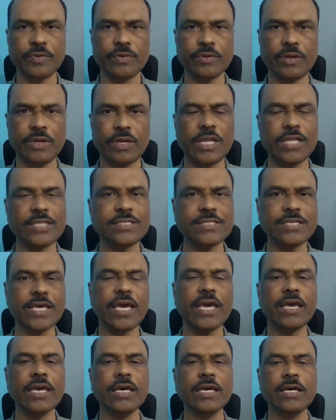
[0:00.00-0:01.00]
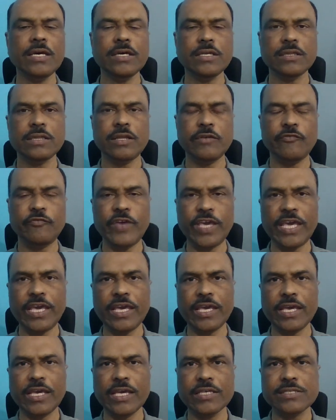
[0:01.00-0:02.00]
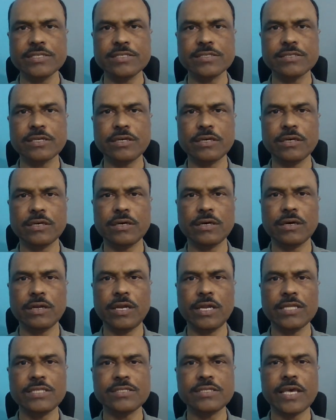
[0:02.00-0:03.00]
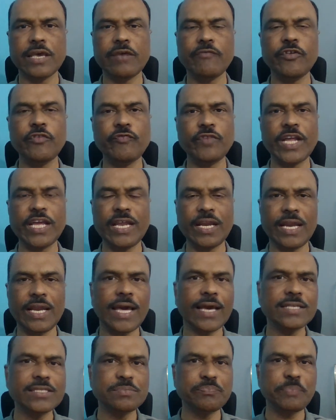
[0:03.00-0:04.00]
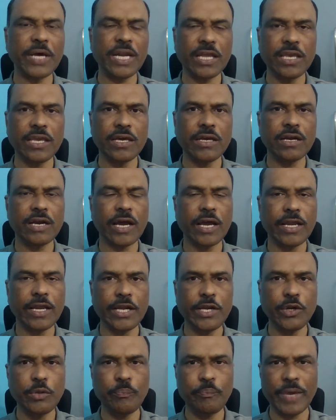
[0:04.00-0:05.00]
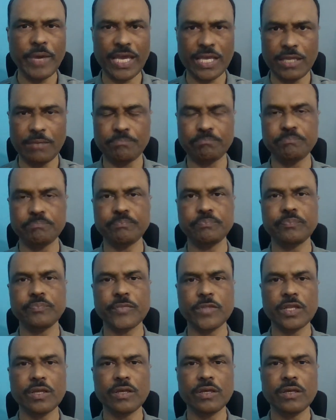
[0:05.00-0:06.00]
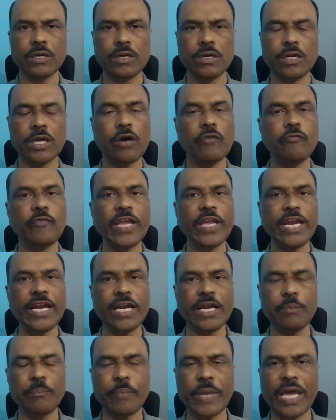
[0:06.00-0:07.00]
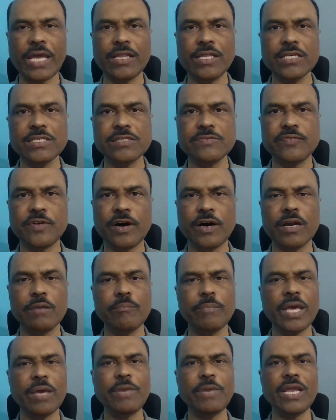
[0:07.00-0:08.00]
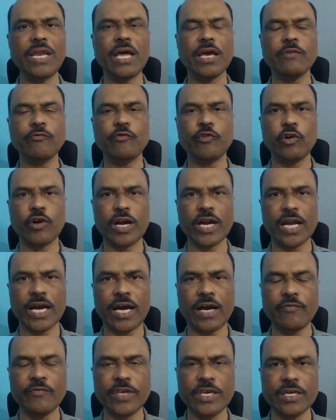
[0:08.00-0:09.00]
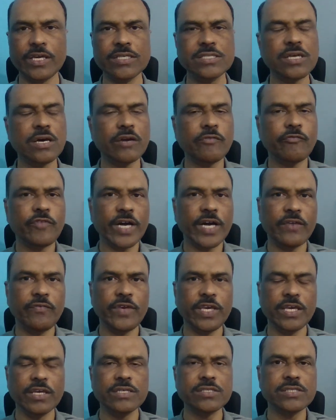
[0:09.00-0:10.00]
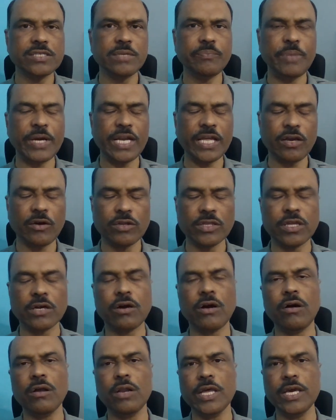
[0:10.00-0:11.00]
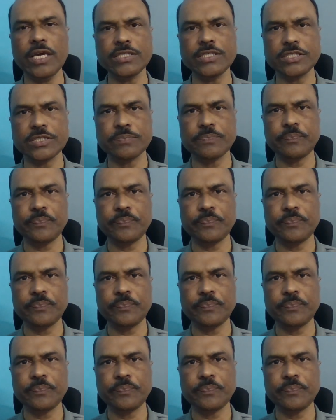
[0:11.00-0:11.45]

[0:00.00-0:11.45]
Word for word: Let's say the fee is, let's say 15 lakhs per year, I need to pay them. Now, we need to pay this for maybe like 4.5 years or 5 years, depending on the college.